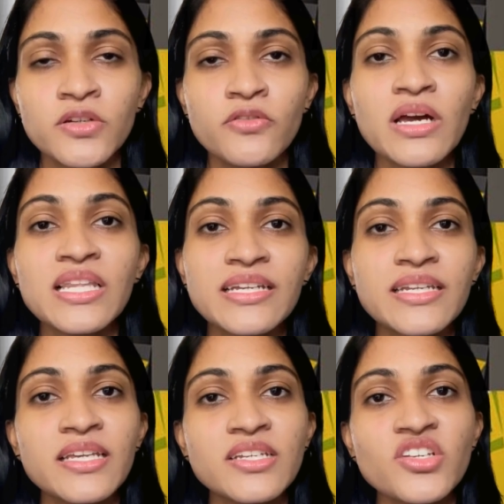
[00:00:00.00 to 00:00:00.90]
while
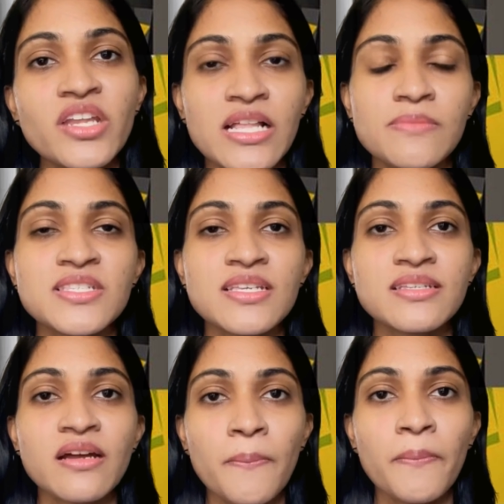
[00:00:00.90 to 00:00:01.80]
integration helps us
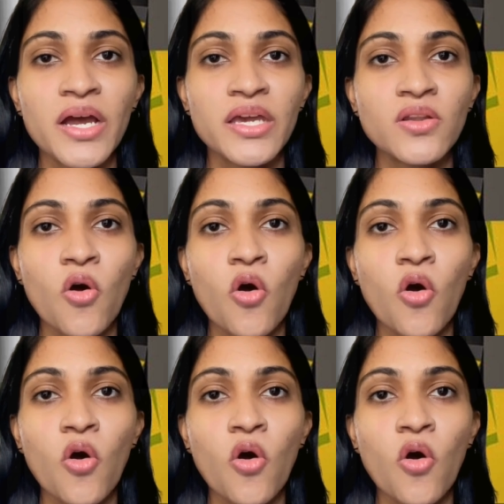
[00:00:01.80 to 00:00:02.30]
combine